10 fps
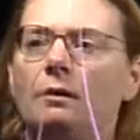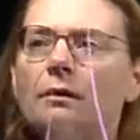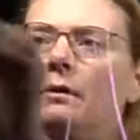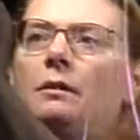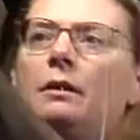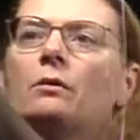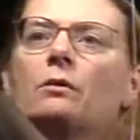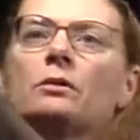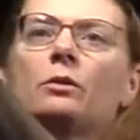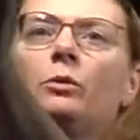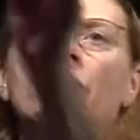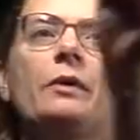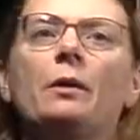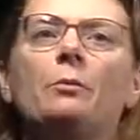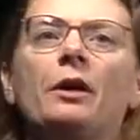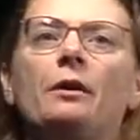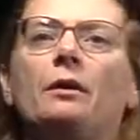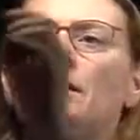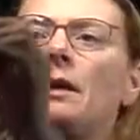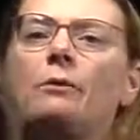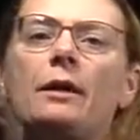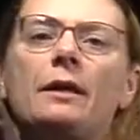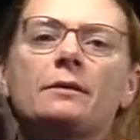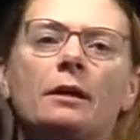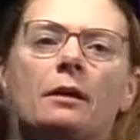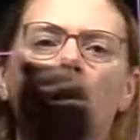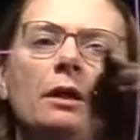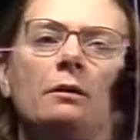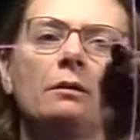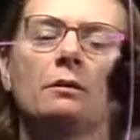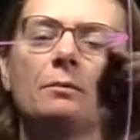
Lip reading: all right, so we've got parallel light rays that come in.